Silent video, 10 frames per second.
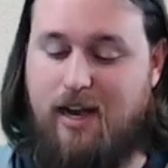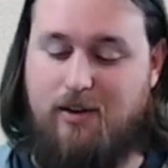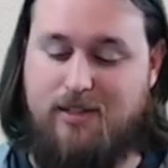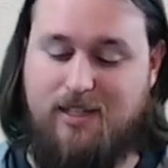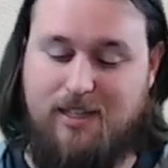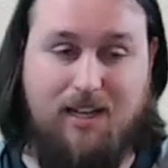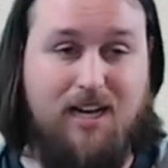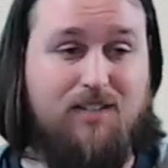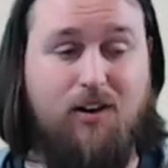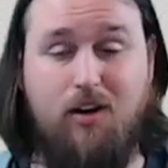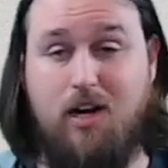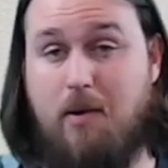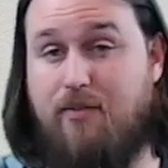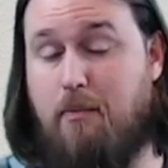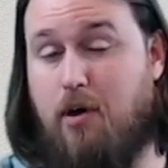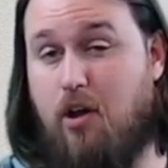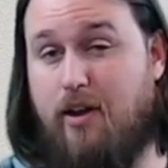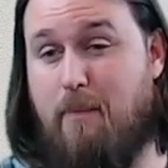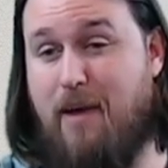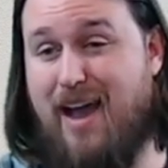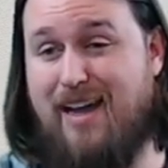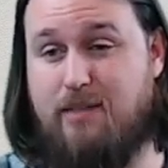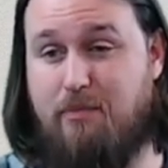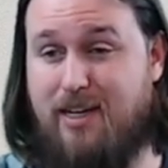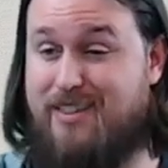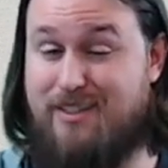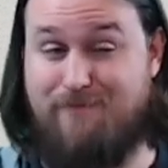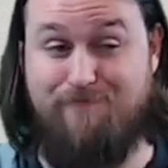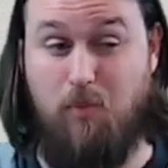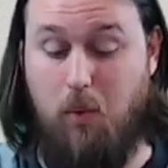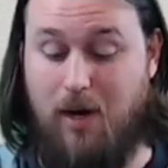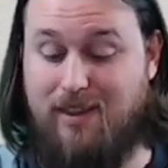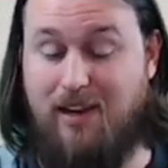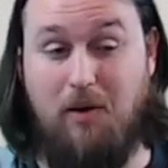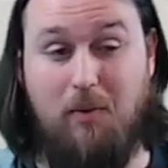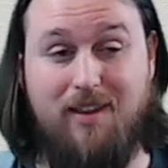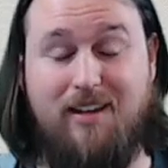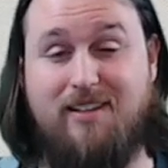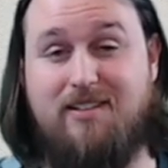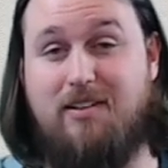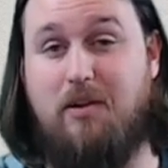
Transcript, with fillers: Now, it's not the last finger to come off the ball in a pass, but it's right there with it.